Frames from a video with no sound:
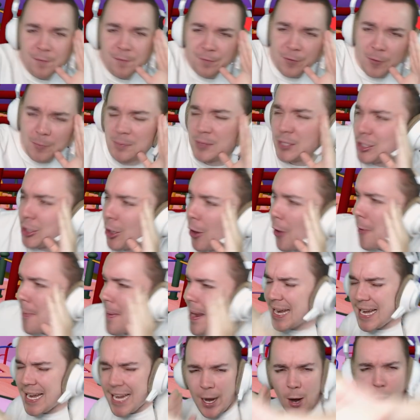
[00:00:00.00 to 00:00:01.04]
from so
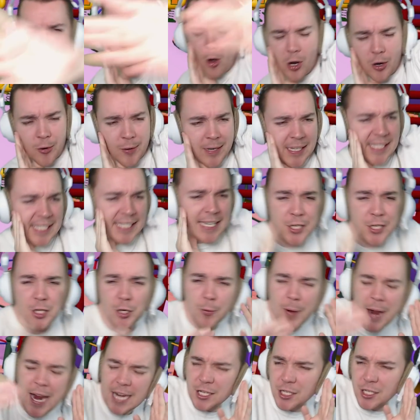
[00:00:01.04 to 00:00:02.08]
many awkward
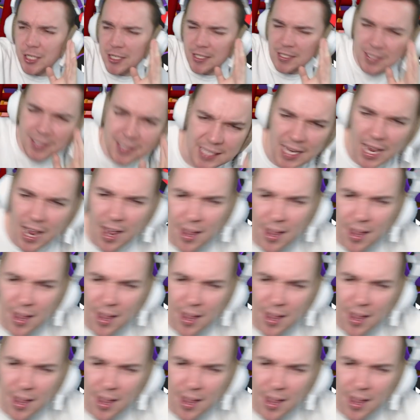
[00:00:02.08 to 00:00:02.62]
situations,